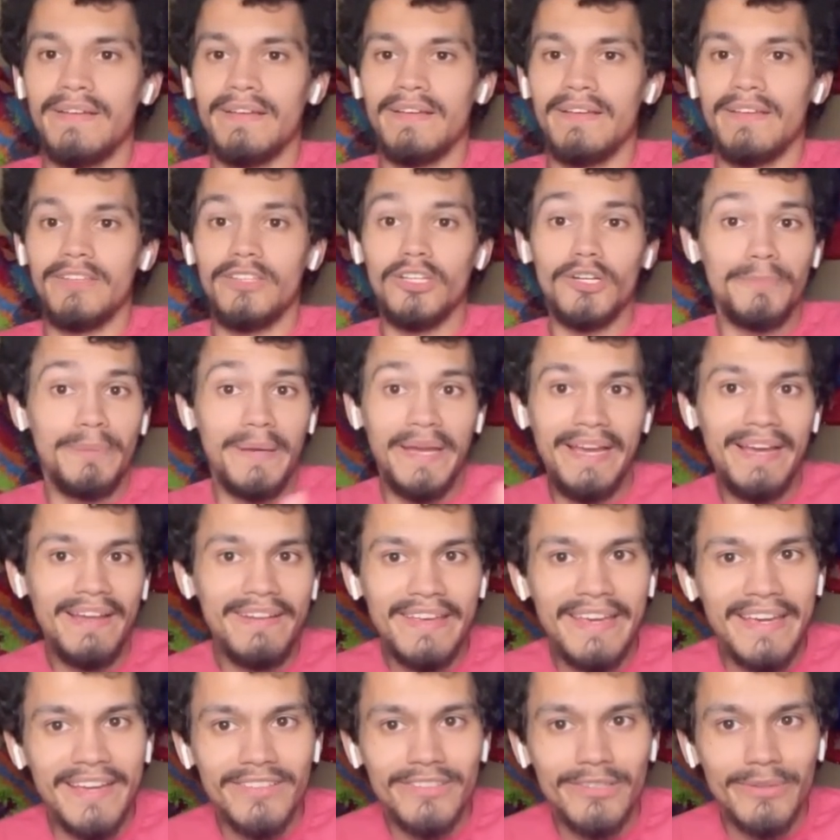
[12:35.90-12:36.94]
Your Pan
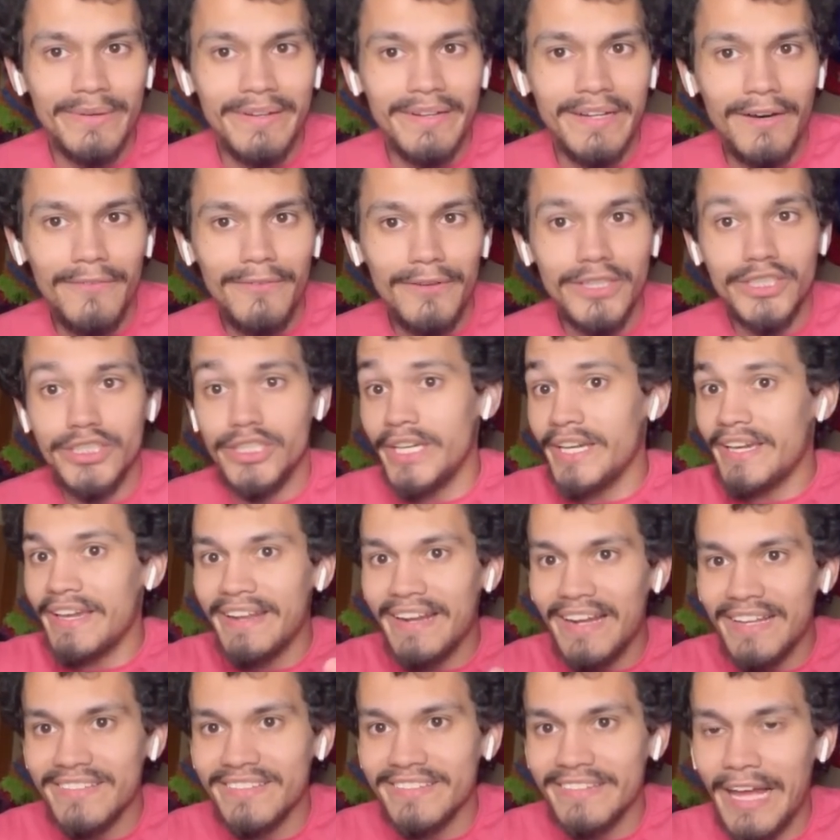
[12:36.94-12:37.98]
can't do enough. She
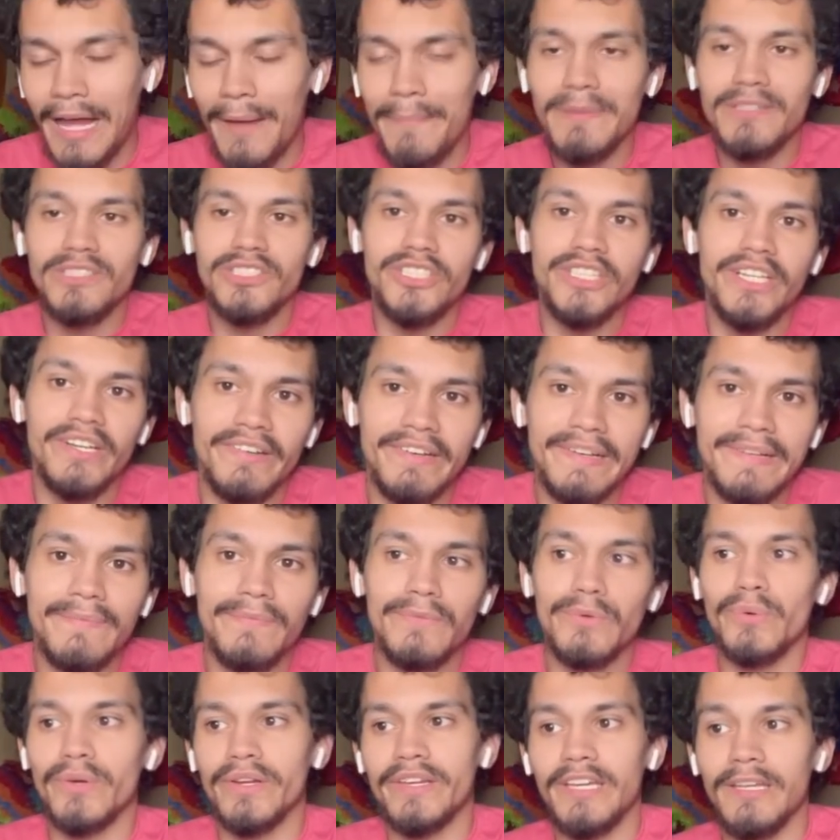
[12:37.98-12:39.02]
cannot stop a Jiren
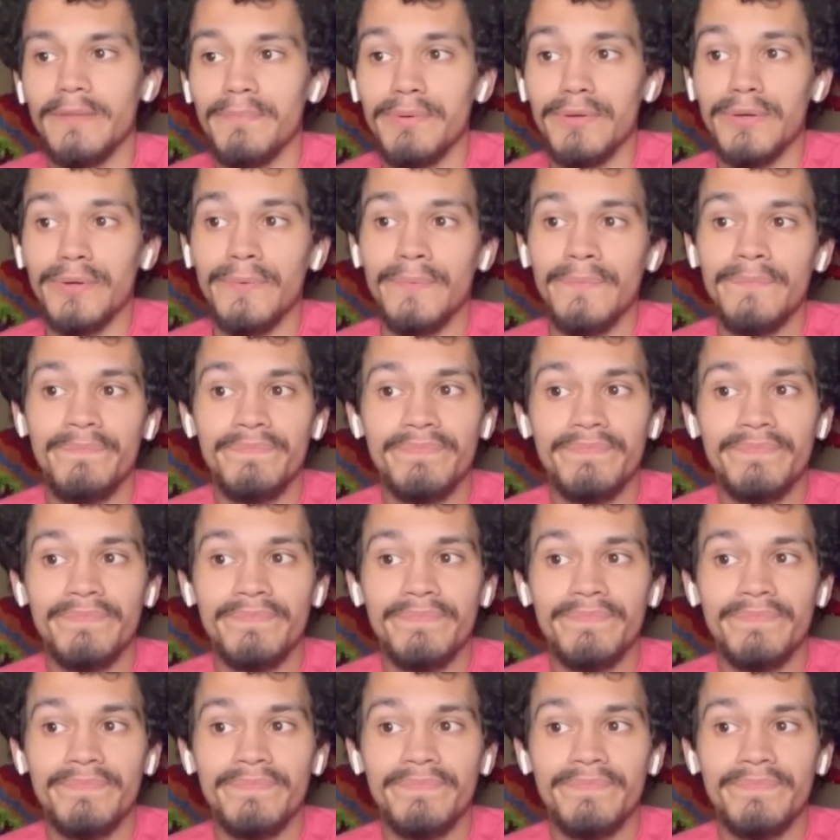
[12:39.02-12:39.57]
or Kid Buu.